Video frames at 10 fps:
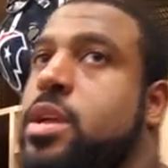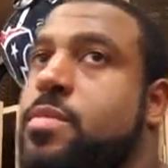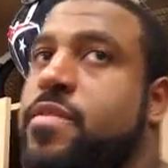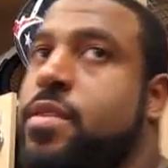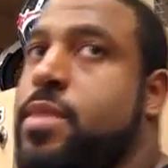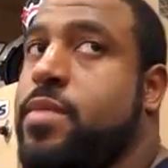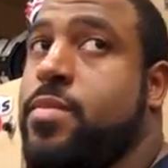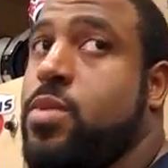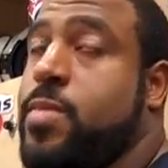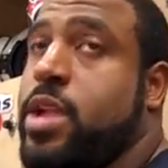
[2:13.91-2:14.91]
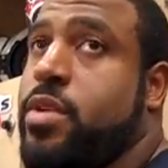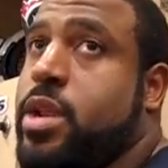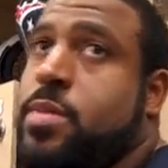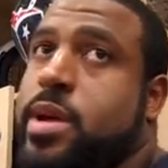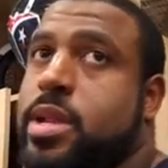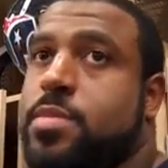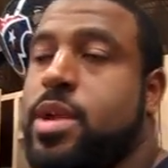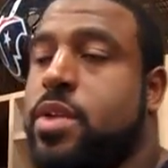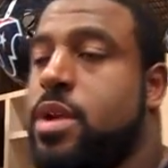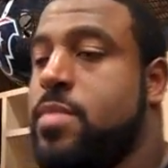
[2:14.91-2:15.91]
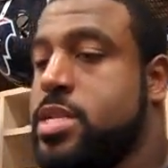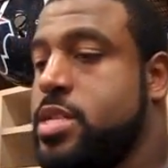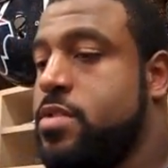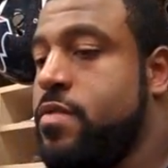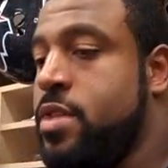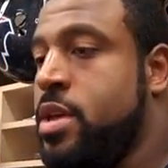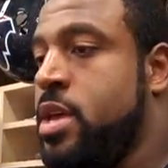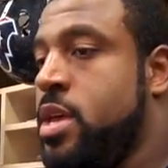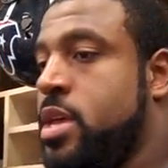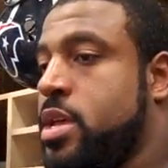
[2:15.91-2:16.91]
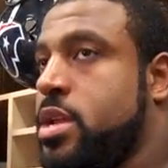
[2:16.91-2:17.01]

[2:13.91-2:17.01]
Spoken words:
I mean, if I wouldn't be angry at anybody, I'd be angry at myself.